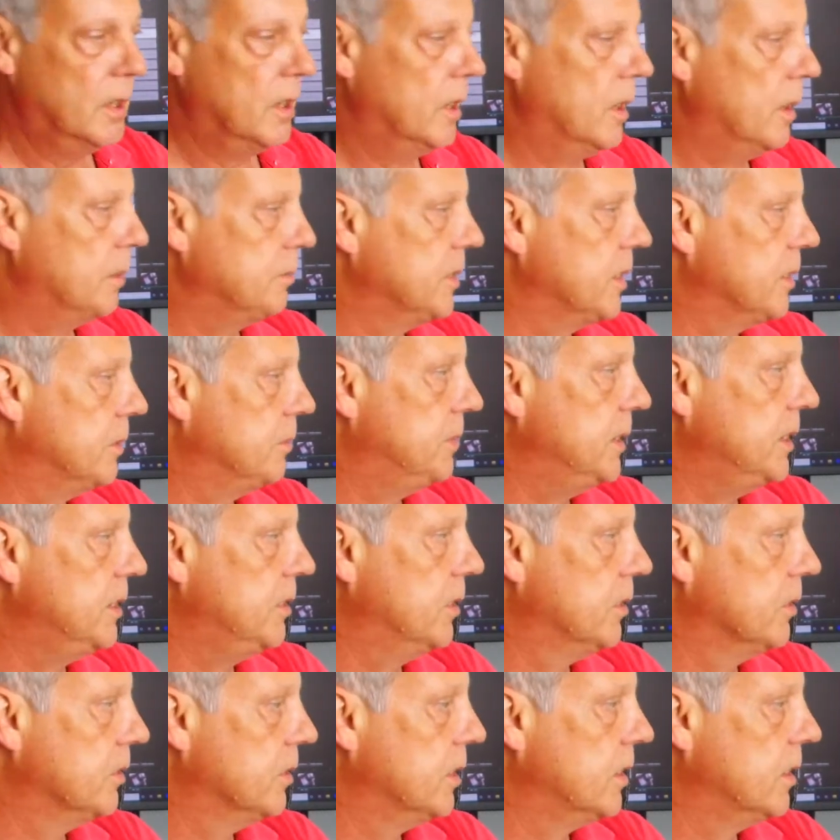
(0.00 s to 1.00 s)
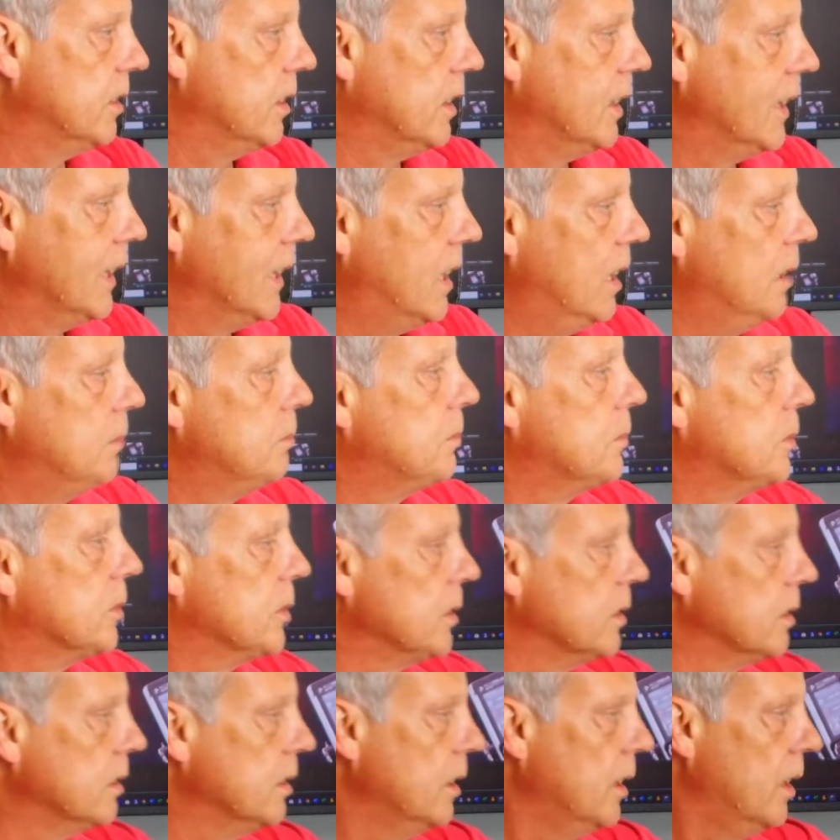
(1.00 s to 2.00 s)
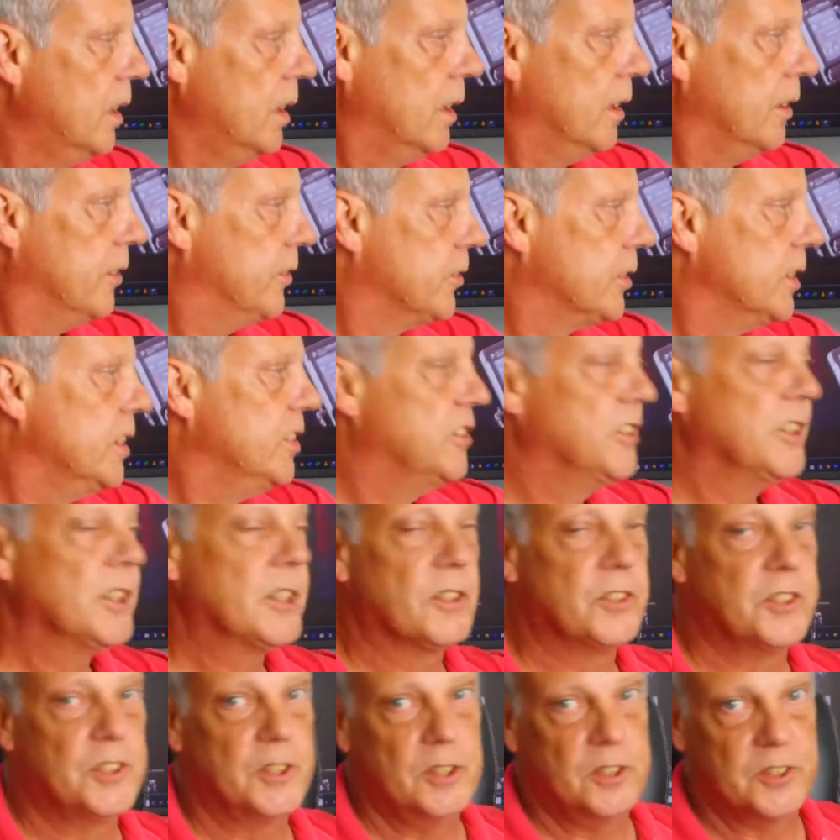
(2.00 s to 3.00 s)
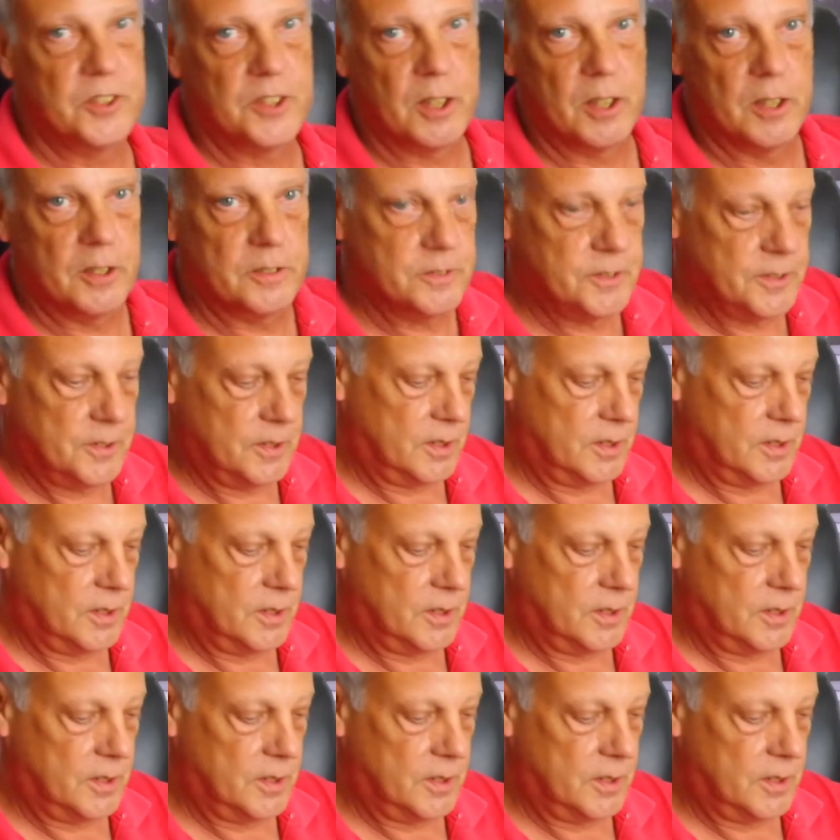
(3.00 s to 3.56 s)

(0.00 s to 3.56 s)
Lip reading: I'm going to be doing a lot more 360 stuff.